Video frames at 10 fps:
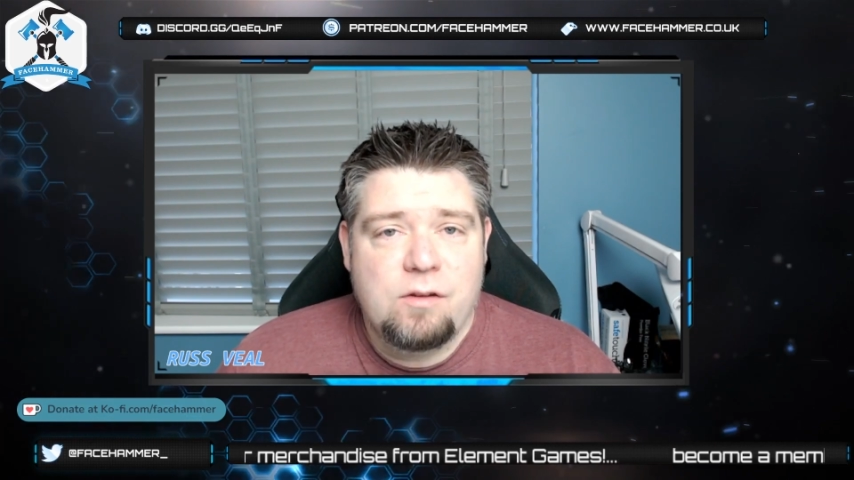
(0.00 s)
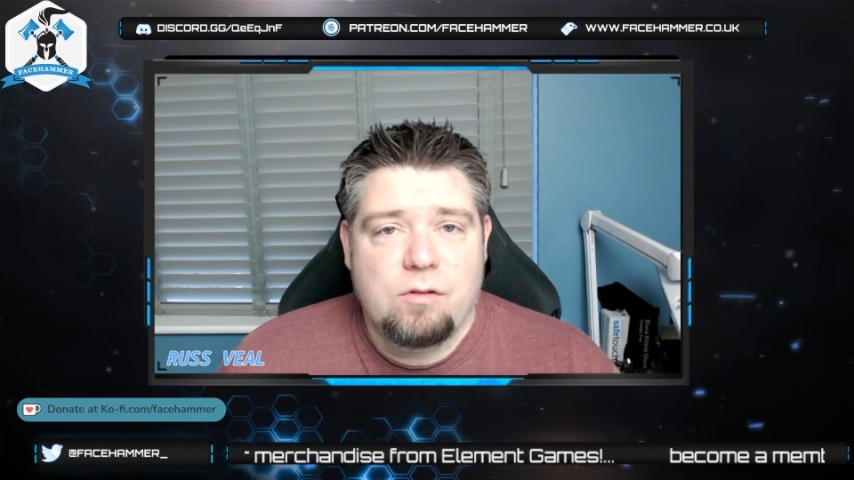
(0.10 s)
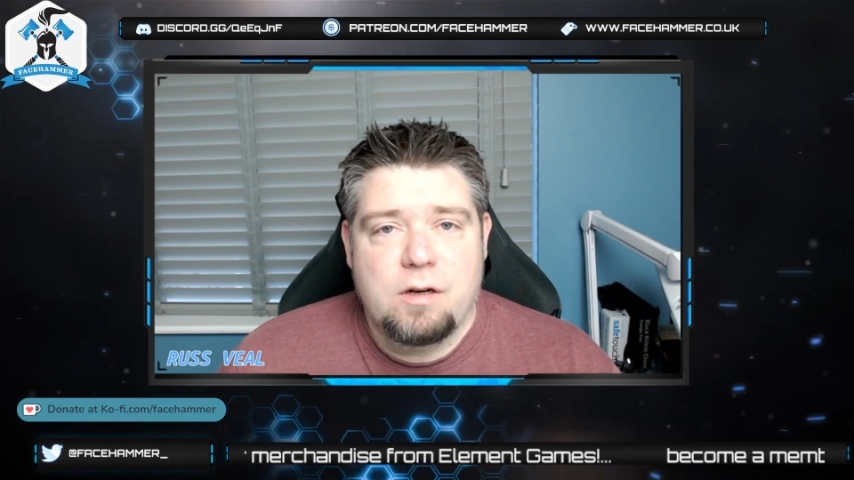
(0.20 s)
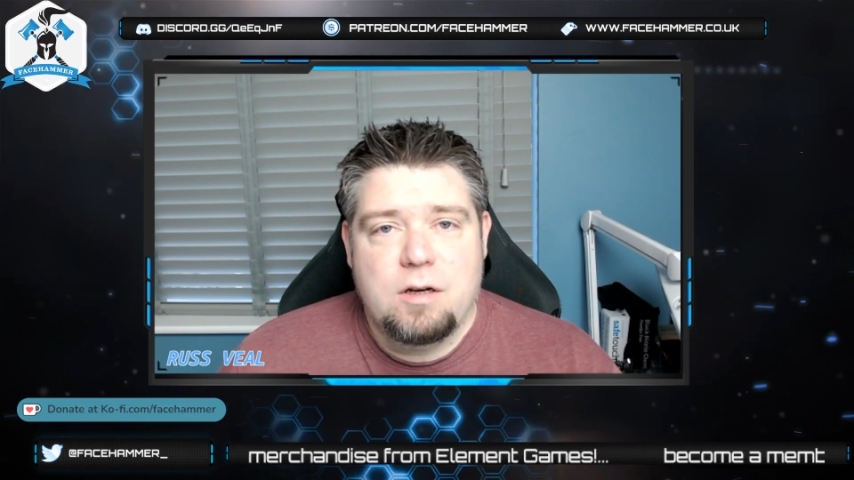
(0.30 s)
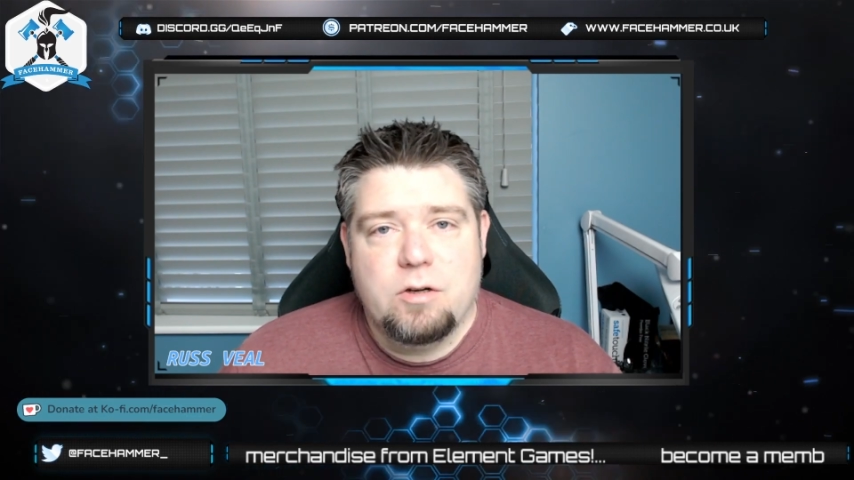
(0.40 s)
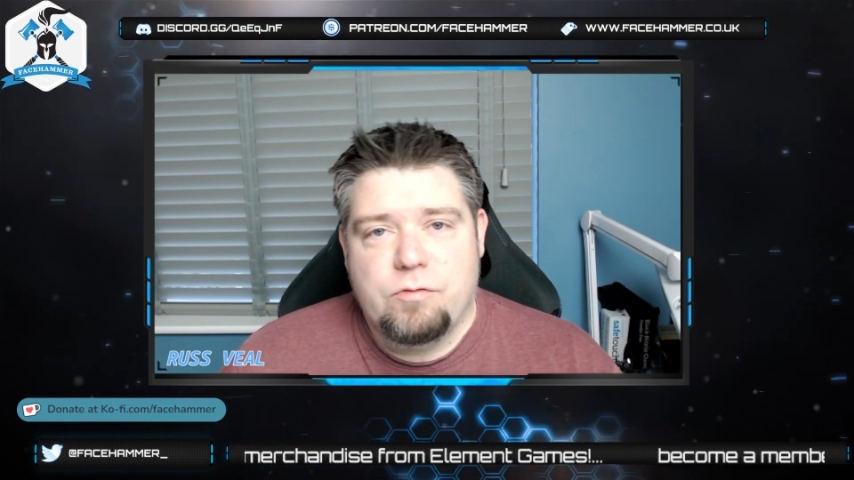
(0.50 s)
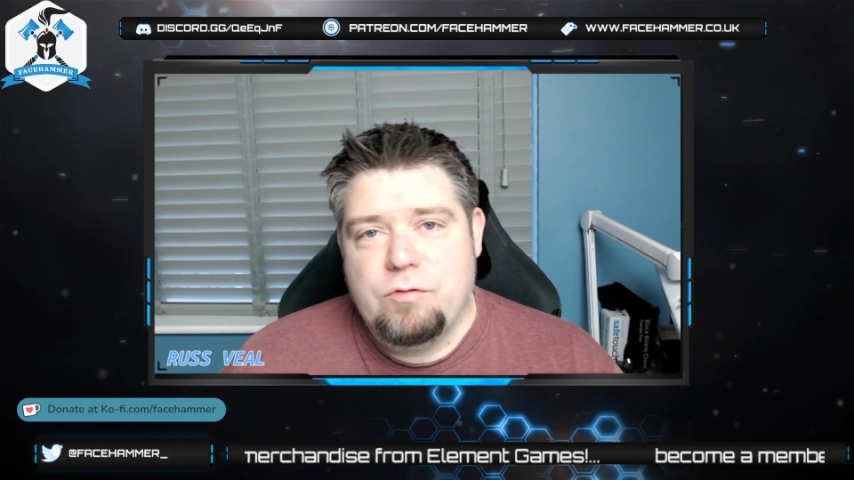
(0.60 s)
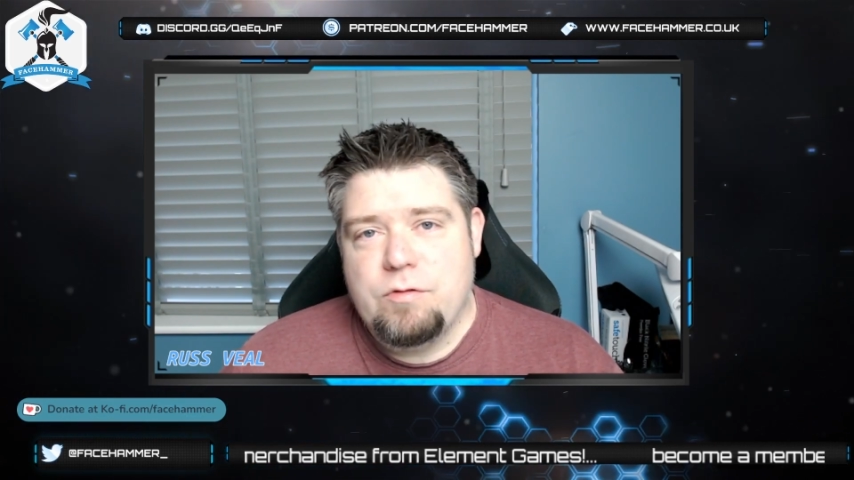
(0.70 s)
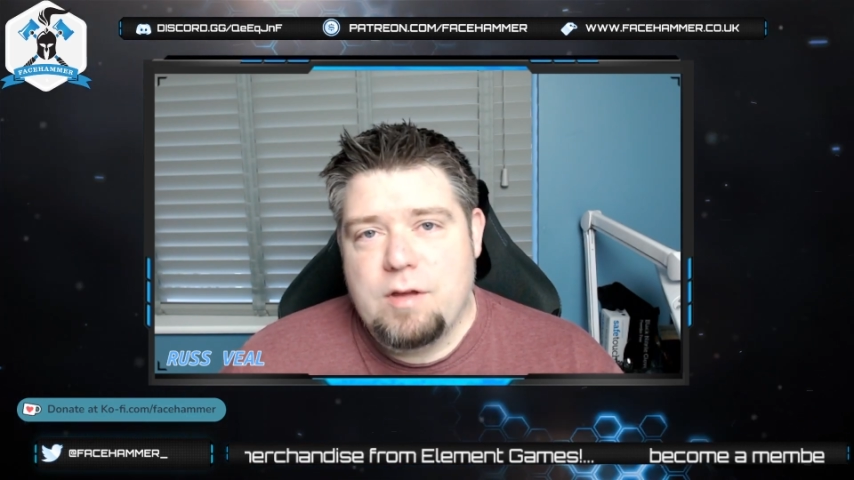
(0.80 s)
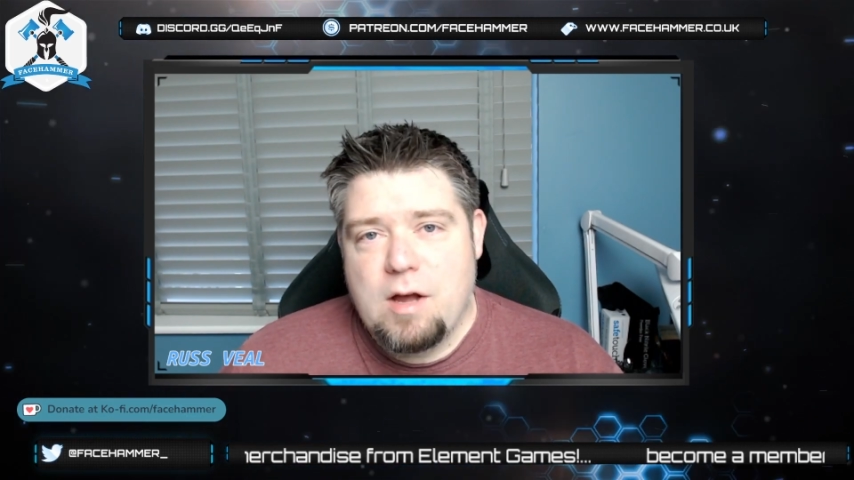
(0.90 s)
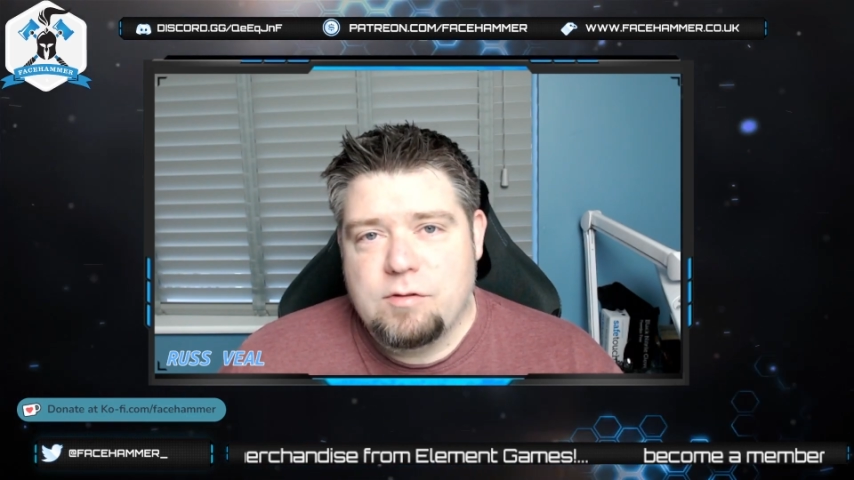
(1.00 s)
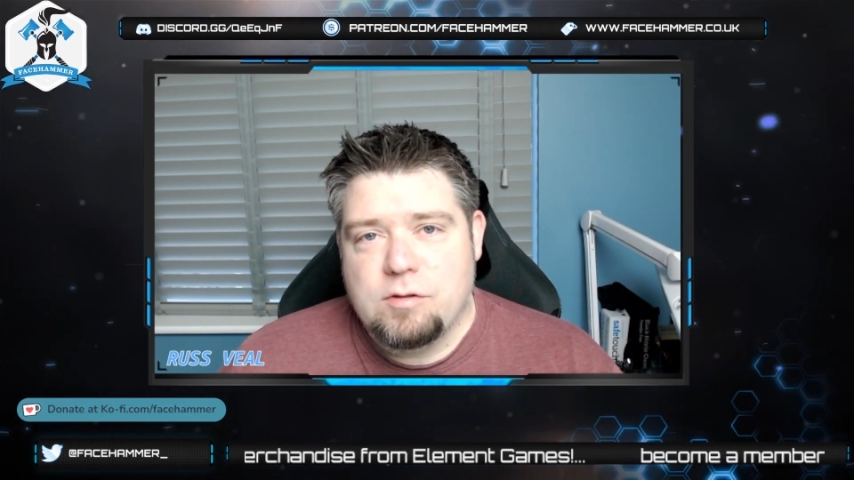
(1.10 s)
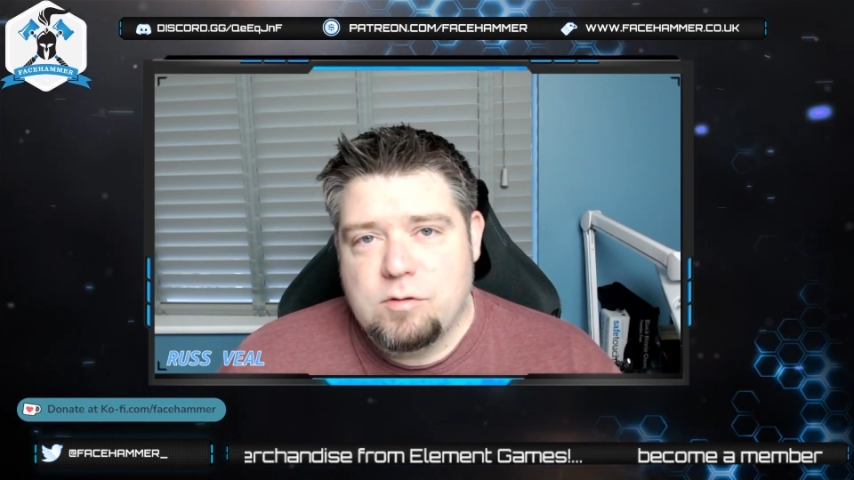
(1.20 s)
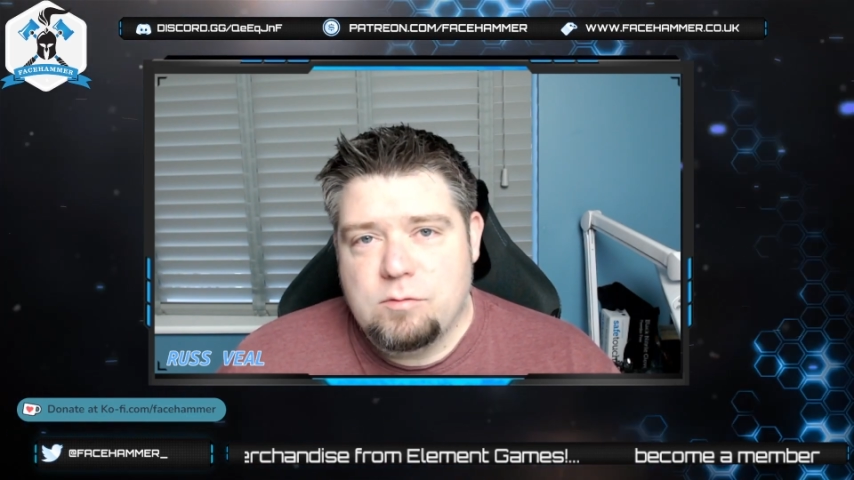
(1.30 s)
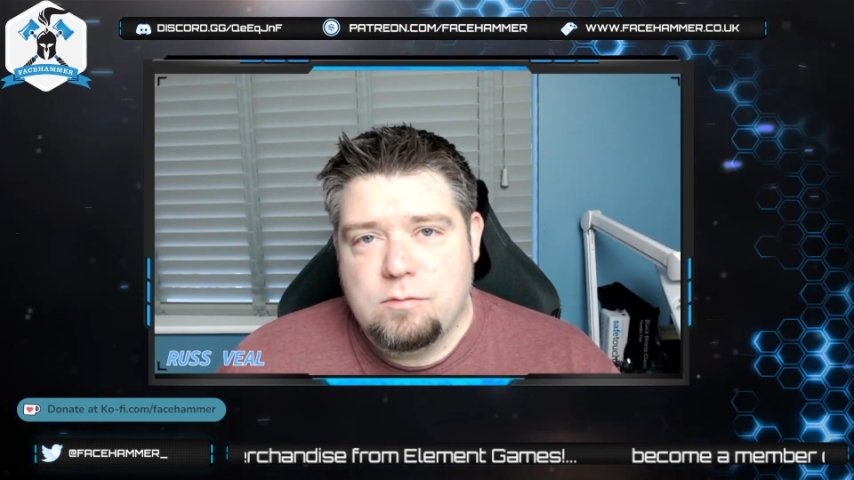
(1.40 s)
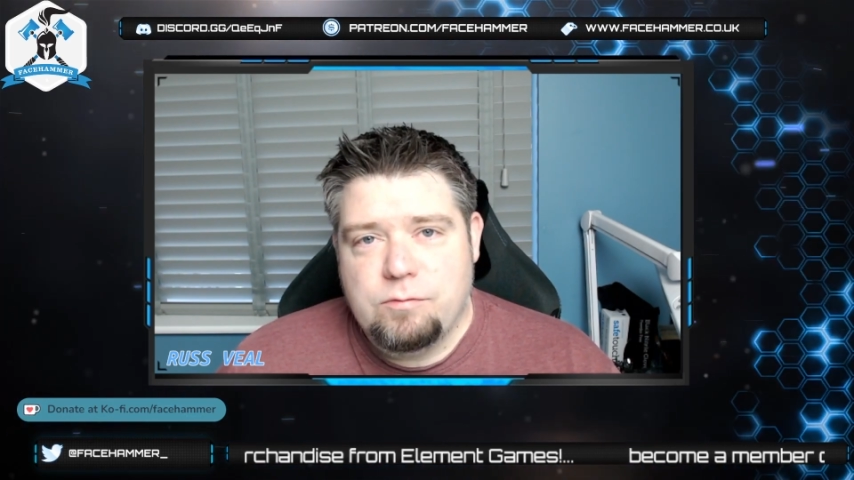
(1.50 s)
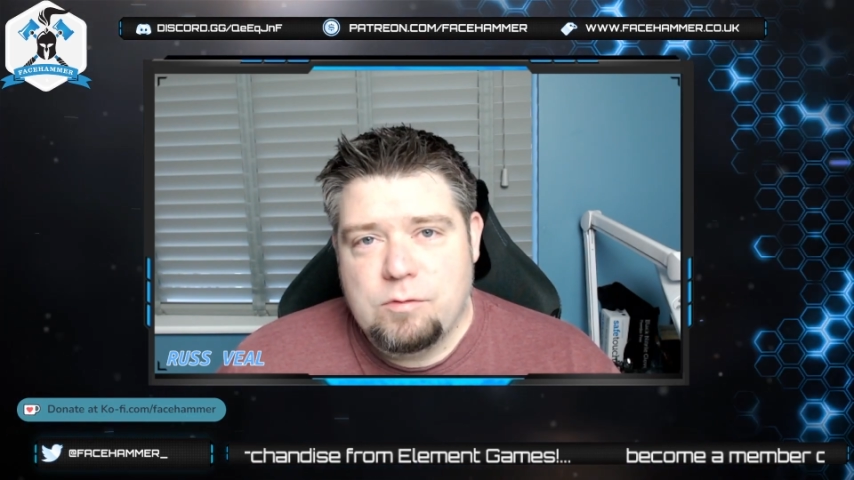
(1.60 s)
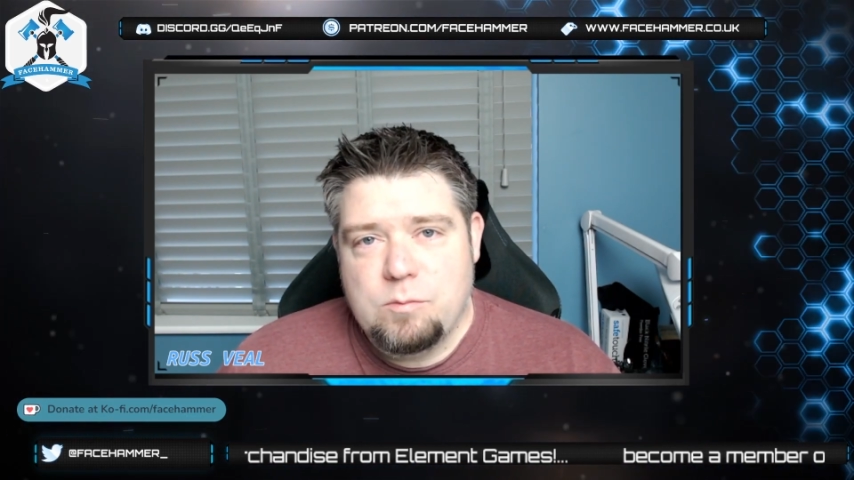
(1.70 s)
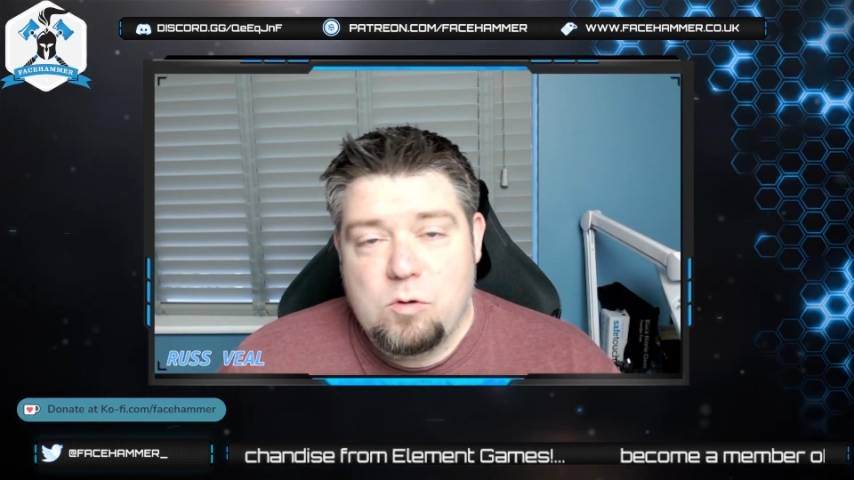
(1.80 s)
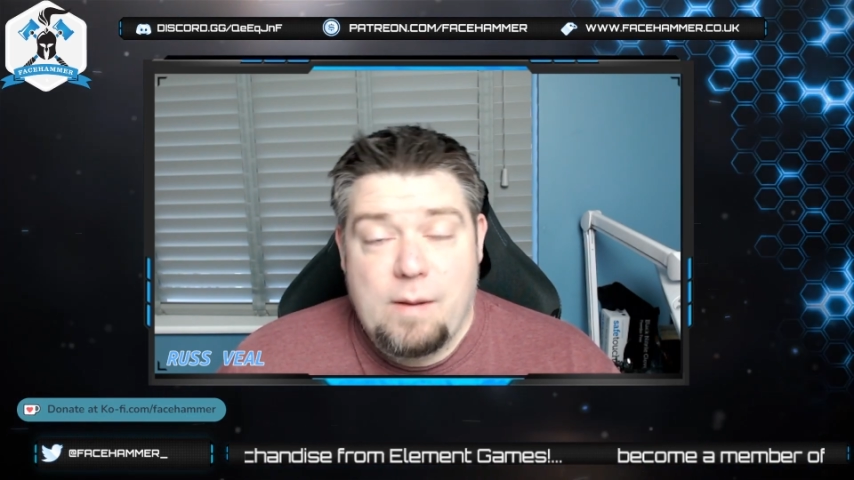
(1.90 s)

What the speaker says: so I'm going to look through the article from